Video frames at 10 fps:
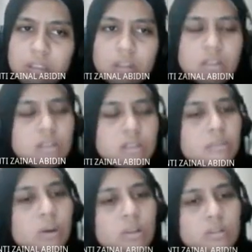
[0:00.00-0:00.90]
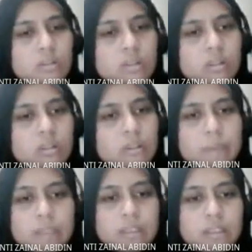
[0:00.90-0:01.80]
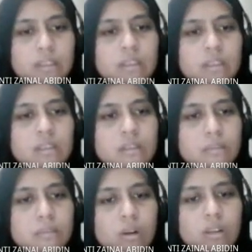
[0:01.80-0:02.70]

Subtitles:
Symbol. Sorry, not operator. Symbol.